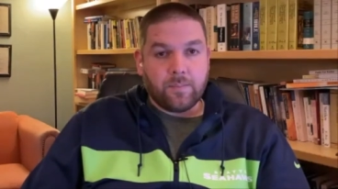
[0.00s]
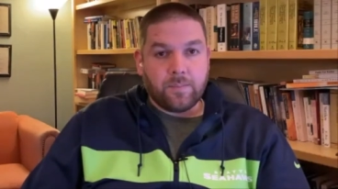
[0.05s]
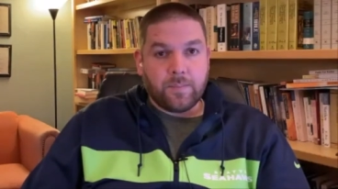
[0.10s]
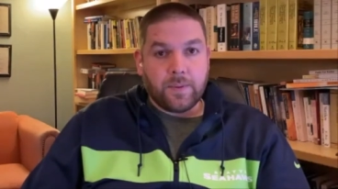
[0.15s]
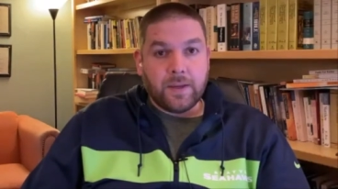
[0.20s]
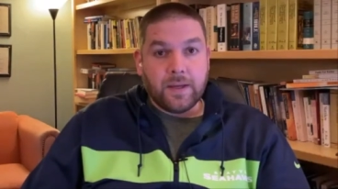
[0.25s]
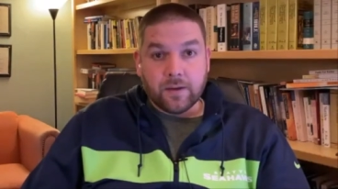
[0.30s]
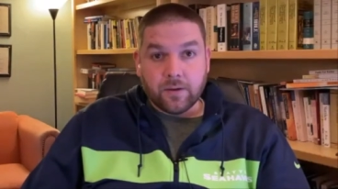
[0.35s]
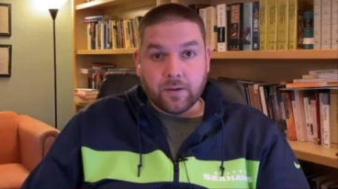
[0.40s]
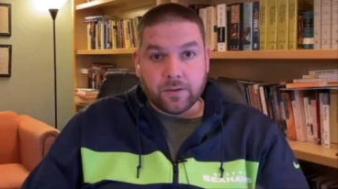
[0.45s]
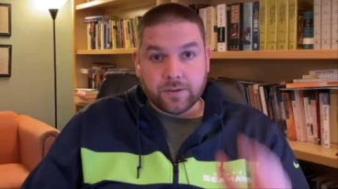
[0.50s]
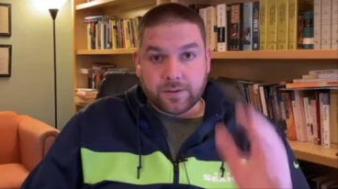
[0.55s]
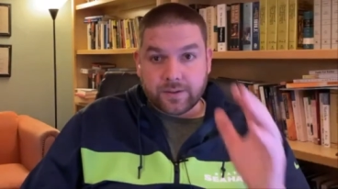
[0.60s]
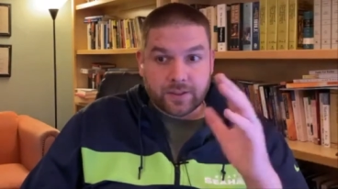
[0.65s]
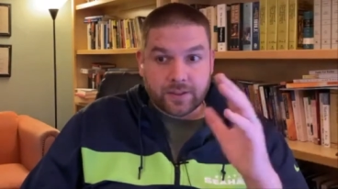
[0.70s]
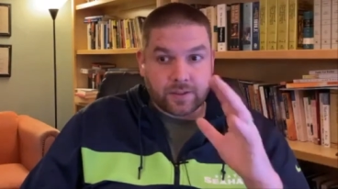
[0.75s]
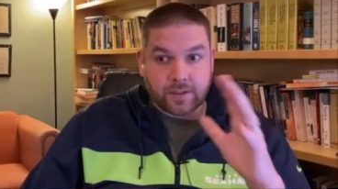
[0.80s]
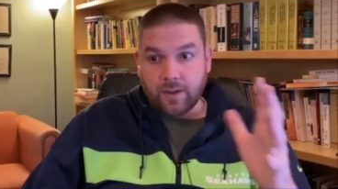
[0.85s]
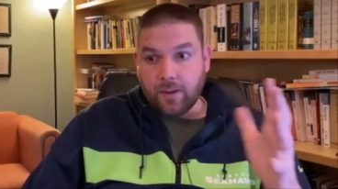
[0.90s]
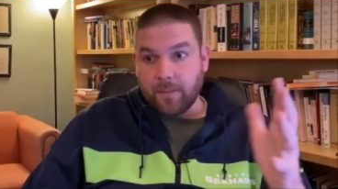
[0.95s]
penal
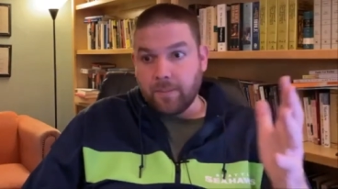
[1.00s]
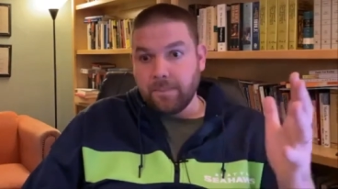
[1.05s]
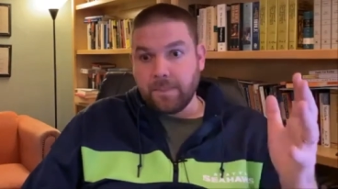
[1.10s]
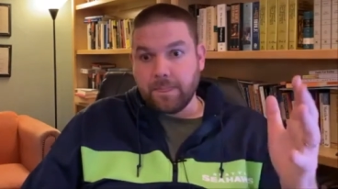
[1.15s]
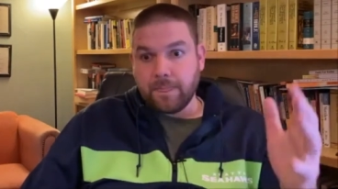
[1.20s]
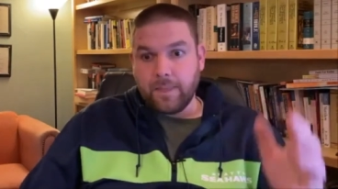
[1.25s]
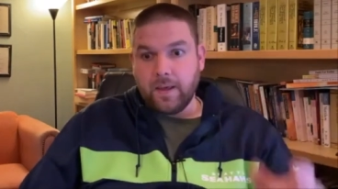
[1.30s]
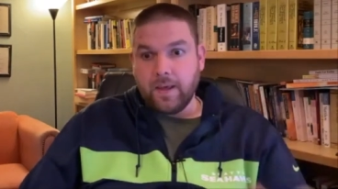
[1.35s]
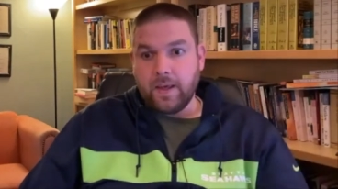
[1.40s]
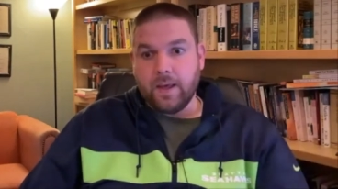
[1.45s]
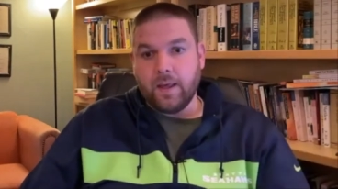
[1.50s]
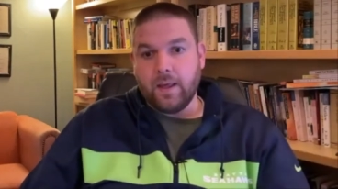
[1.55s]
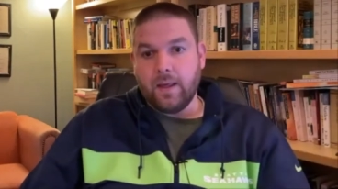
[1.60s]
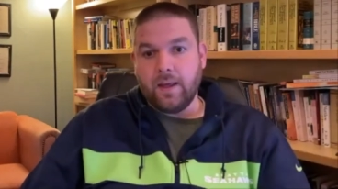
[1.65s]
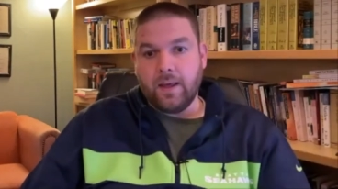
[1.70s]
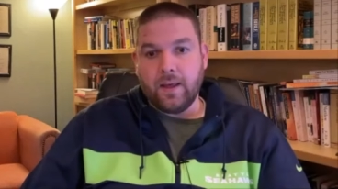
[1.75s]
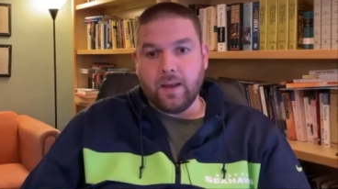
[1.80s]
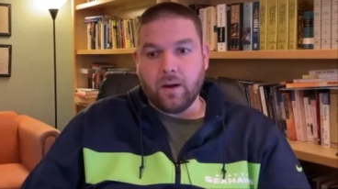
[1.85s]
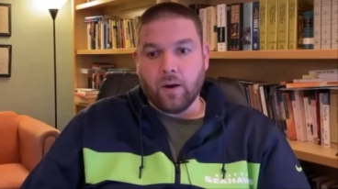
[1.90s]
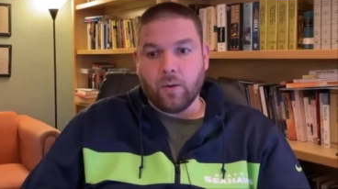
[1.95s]
system
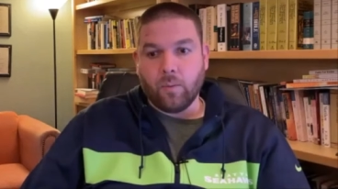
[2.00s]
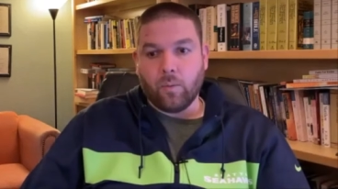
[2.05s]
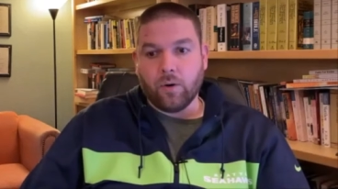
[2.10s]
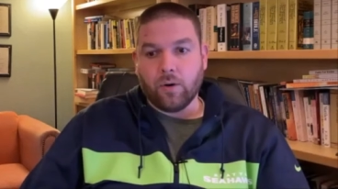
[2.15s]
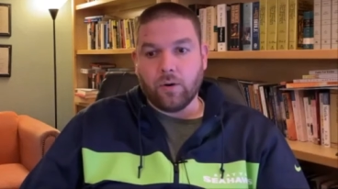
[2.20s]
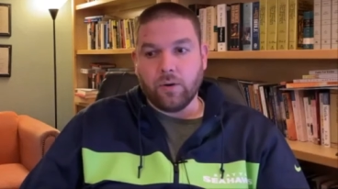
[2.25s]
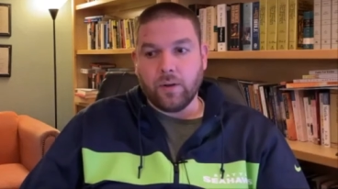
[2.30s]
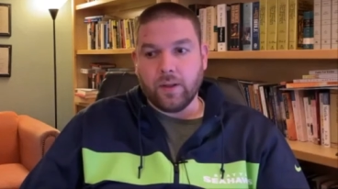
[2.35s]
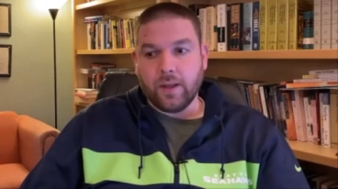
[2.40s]
in our world.